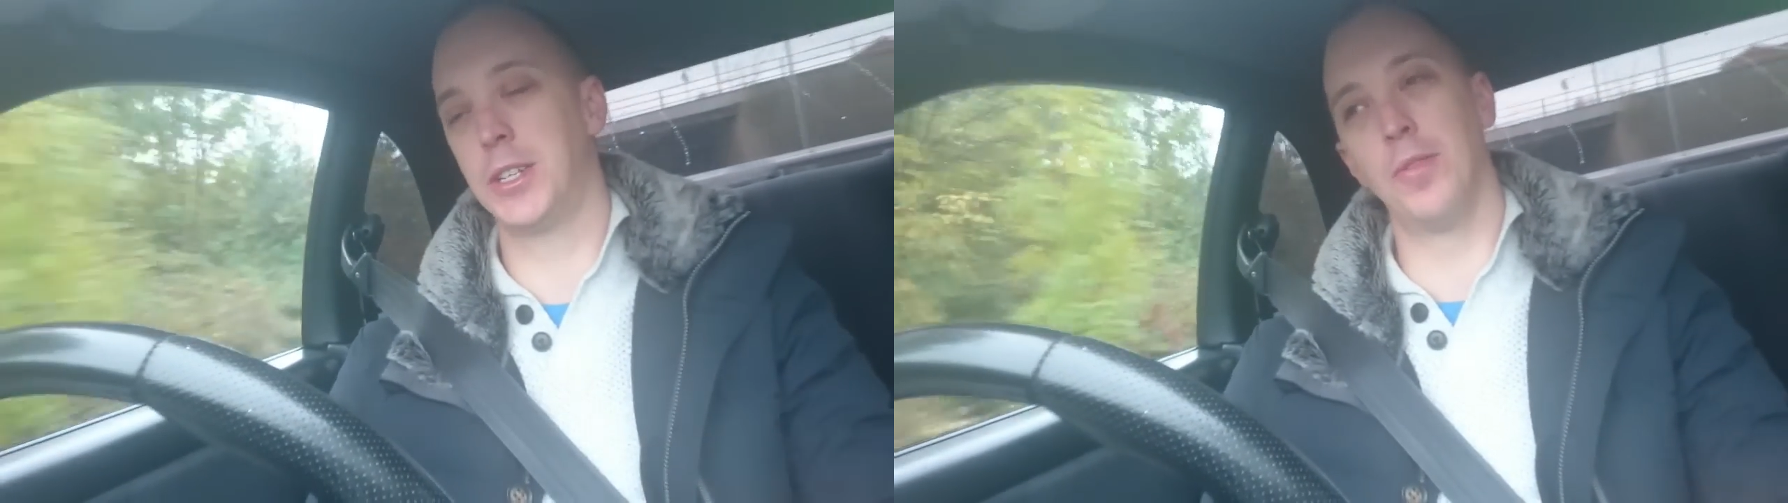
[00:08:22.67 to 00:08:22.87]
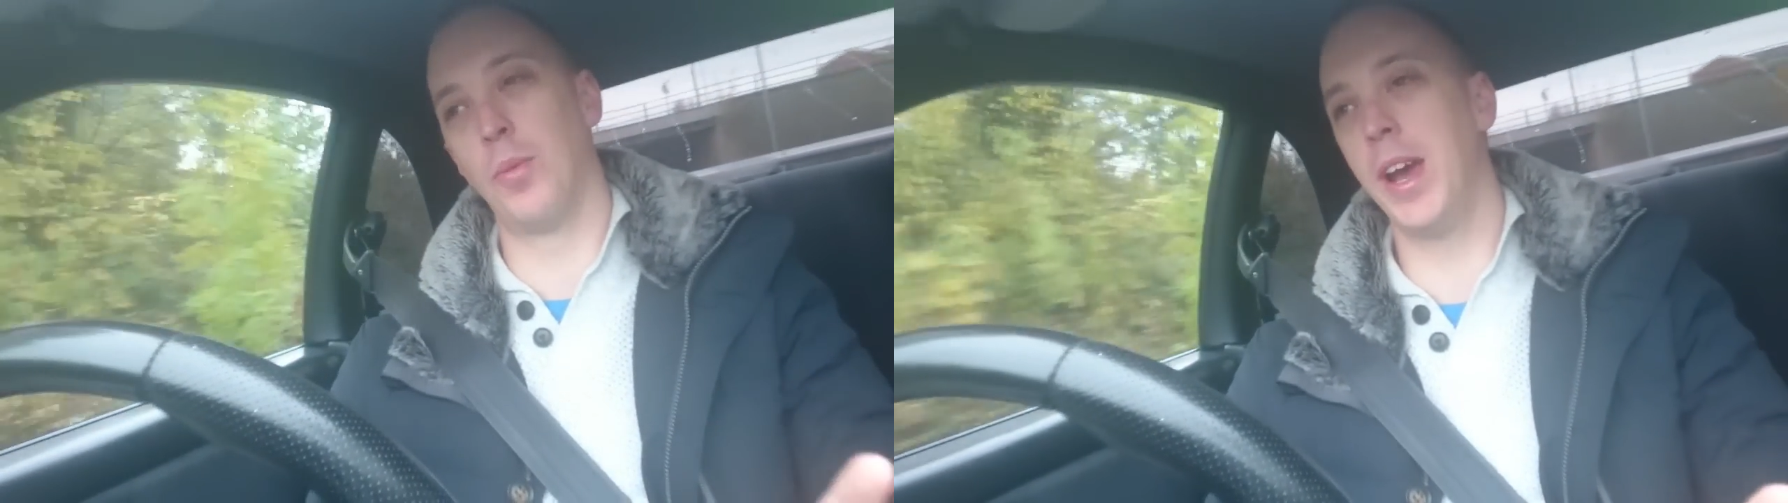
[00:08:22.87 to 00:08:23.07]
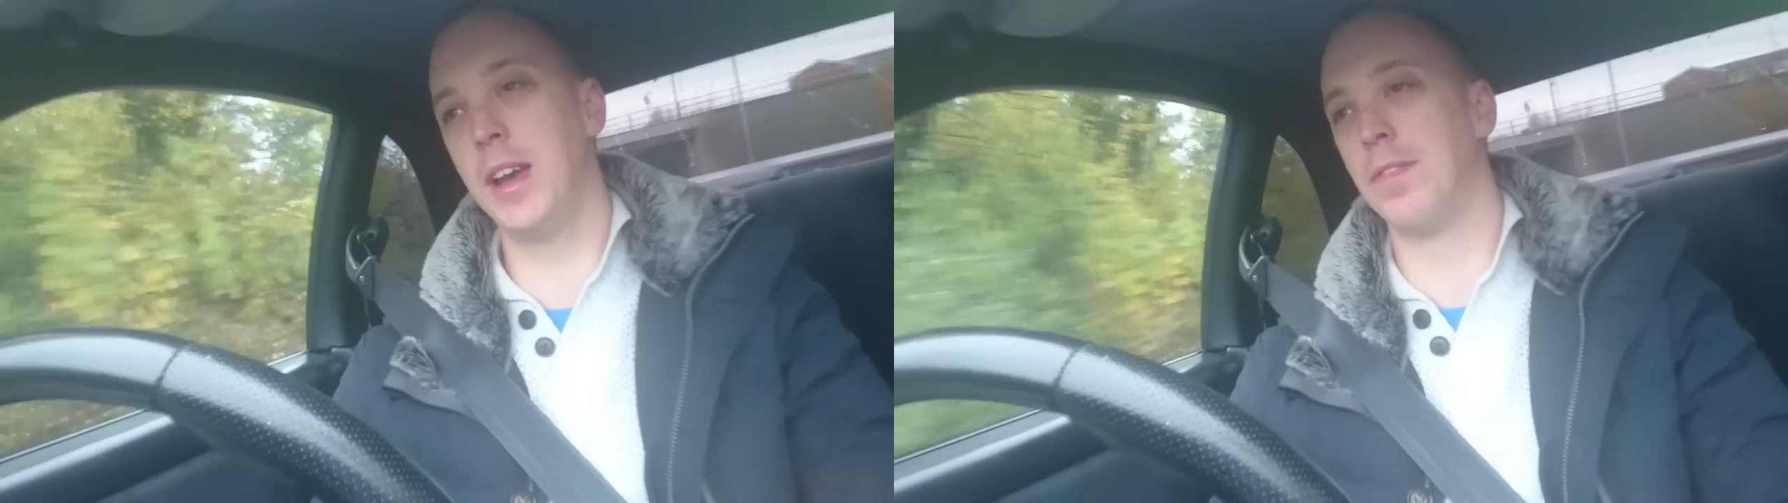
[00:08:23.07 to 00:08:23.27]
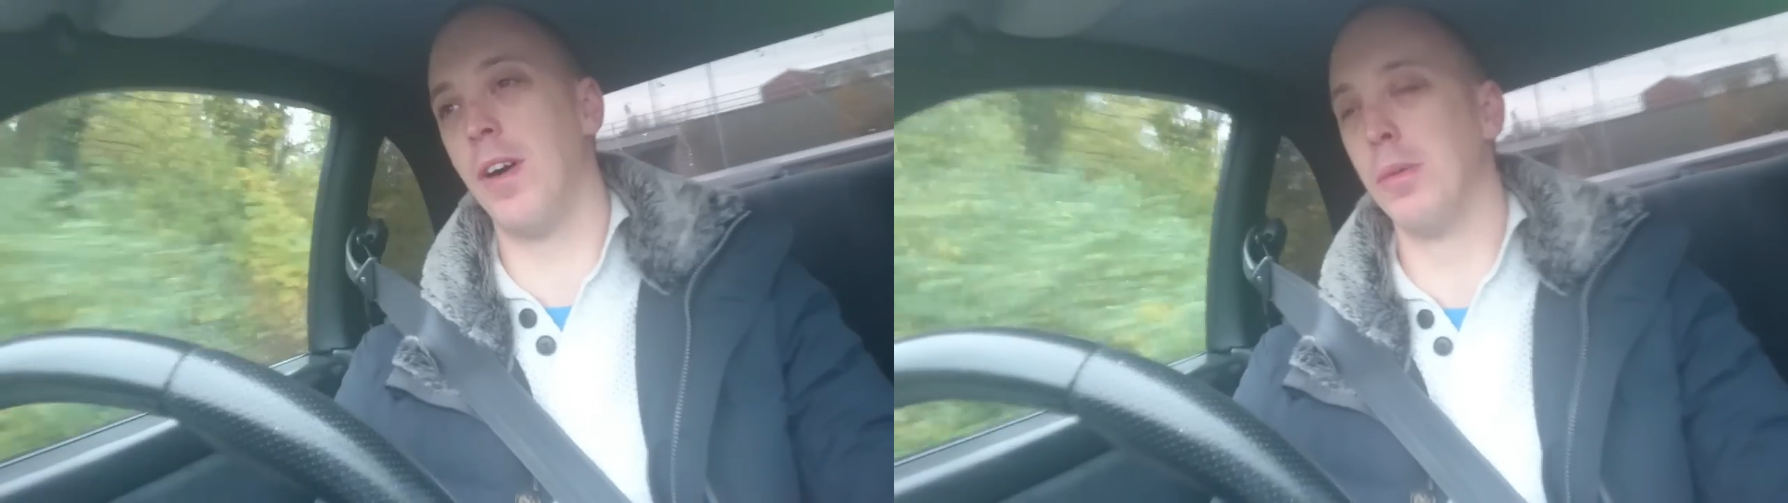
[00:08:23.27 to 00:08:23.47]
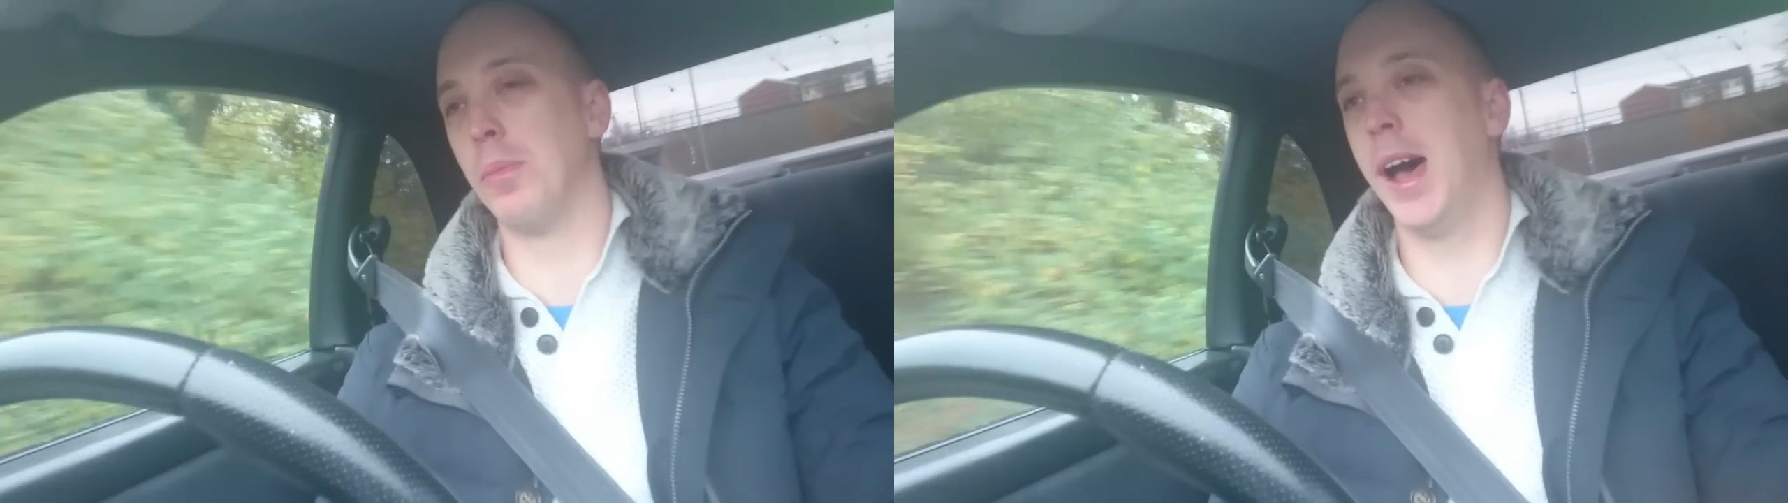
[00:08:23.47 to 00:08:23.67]
sort of weird
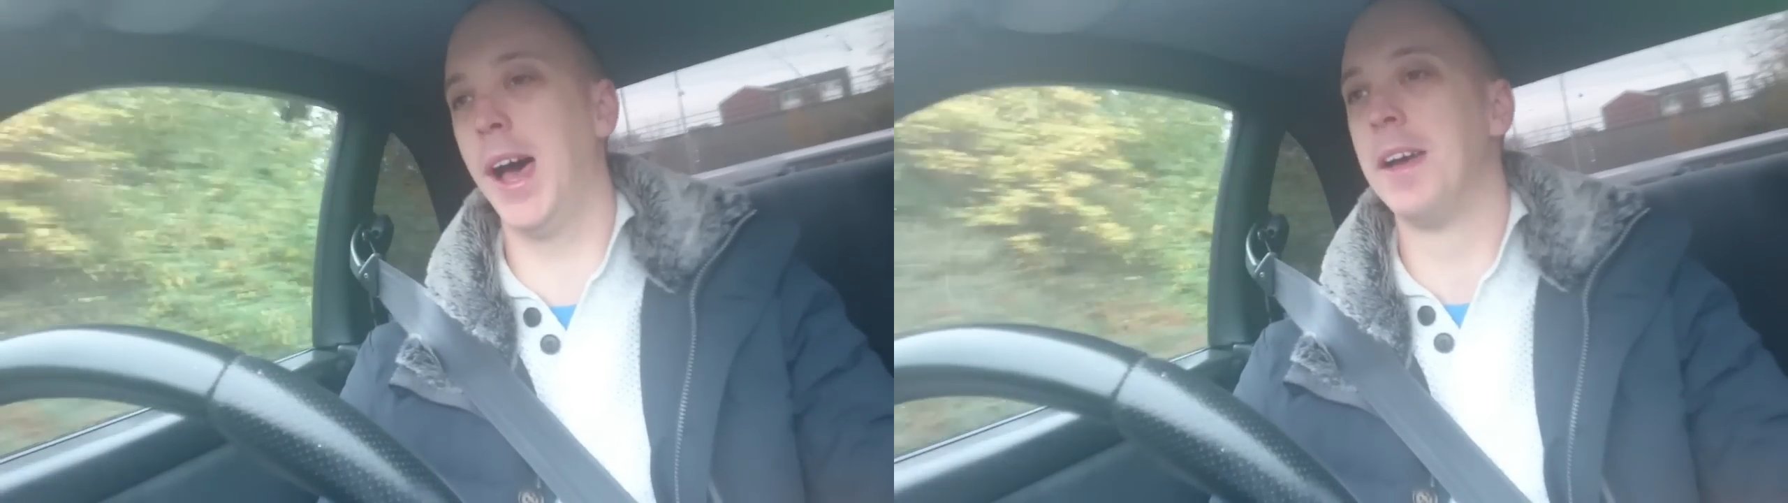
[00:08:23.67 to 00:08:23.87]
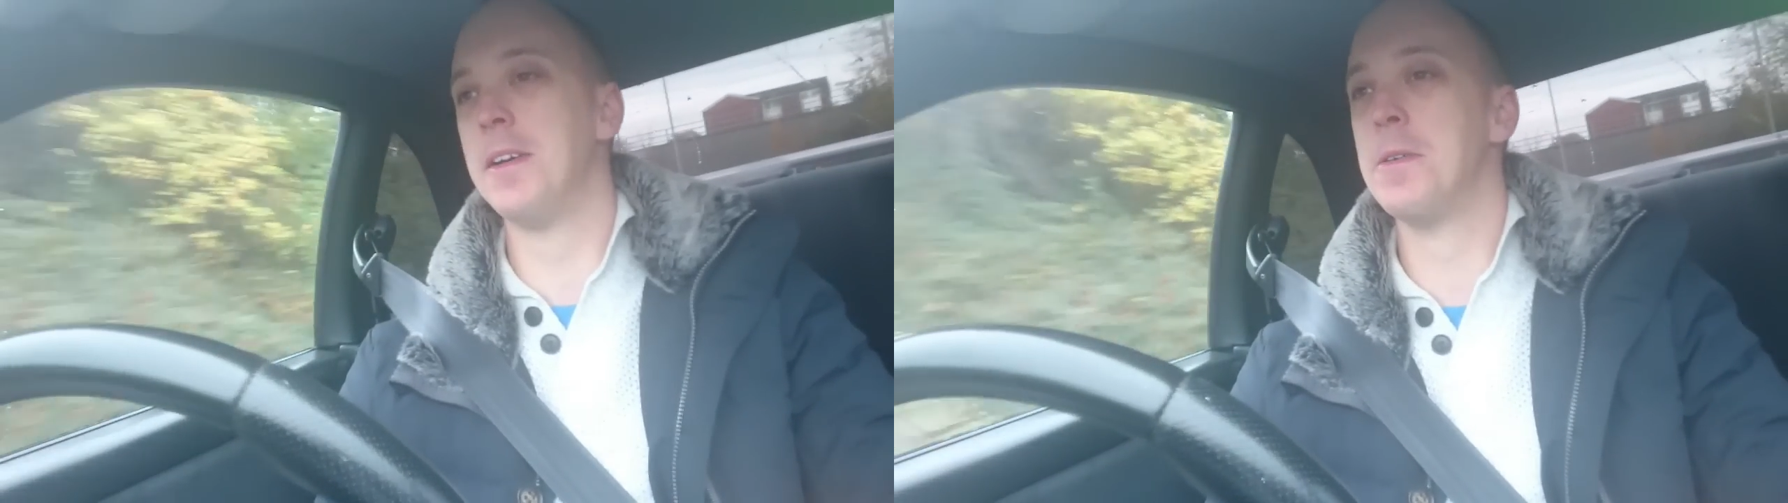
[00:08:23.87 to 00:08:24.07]
fault where